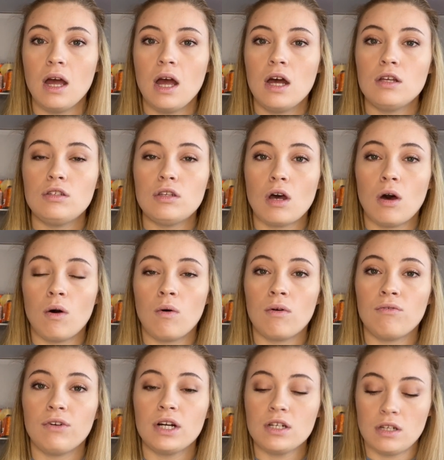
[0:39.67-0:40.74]
So
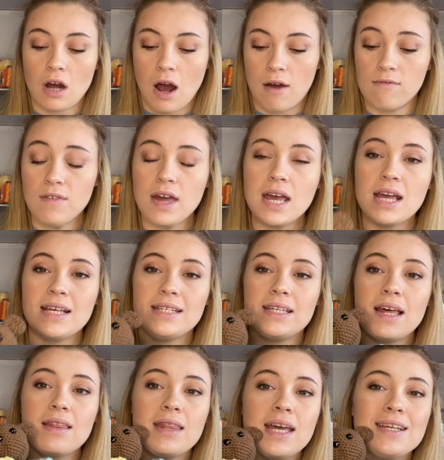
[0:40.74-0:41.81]
first off is
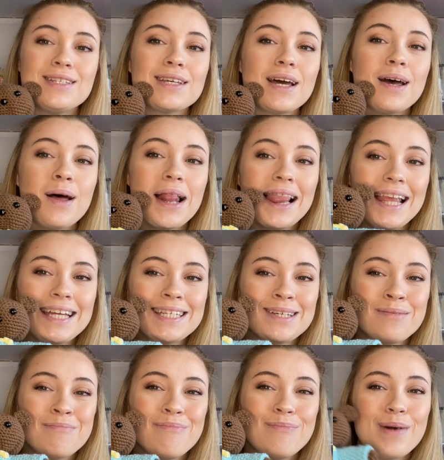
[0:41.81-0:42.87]
this
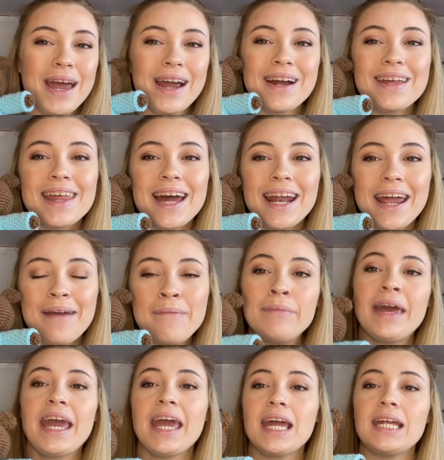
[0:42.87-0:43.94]
little bear that I
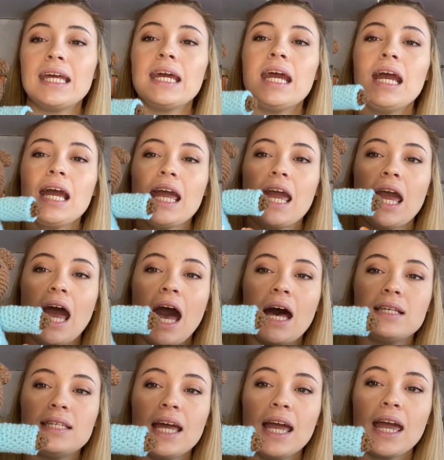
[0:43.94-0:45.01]
made. He
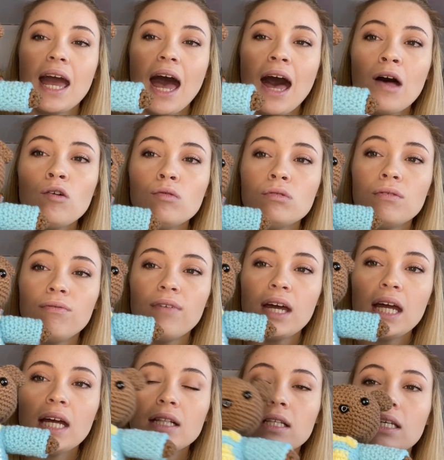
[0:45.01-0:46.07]
has a
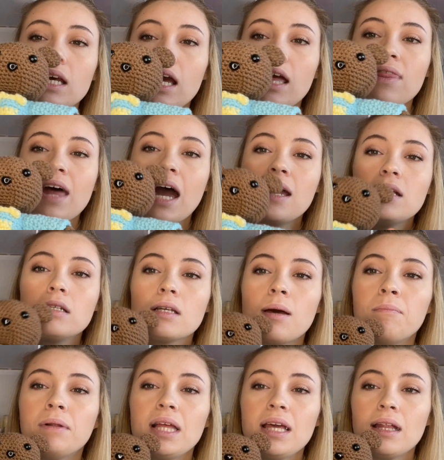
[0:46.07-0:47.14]
outfit that is
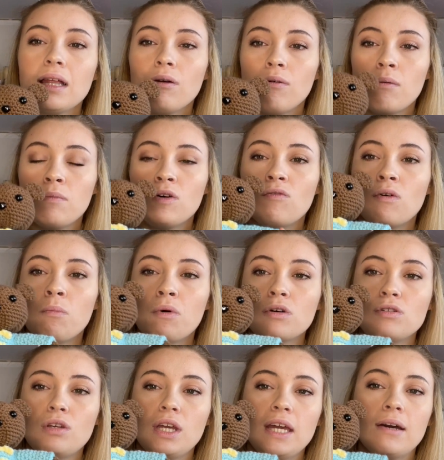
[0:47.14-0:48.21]
completely removable,
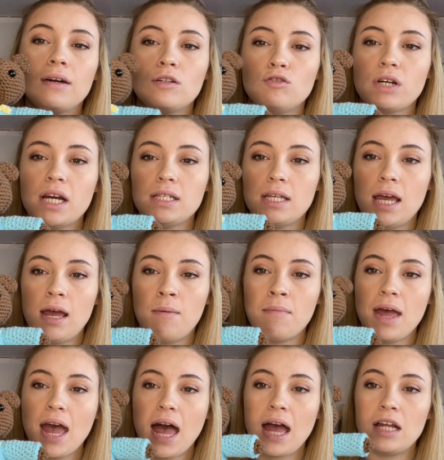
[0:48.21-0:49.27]
so you can dress him
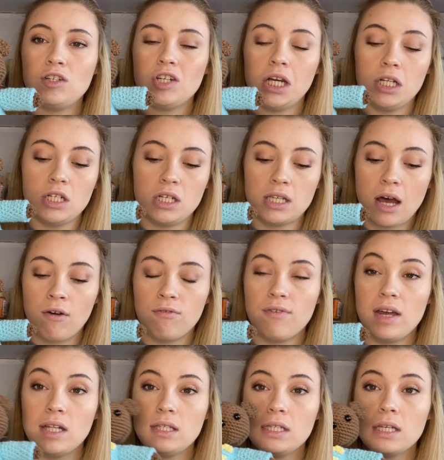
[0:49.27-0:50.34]
and change his
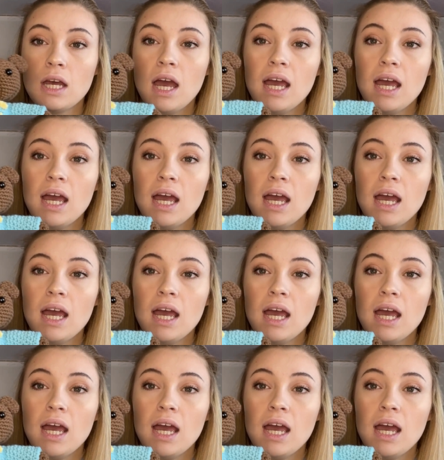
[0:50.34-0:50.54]
outfits.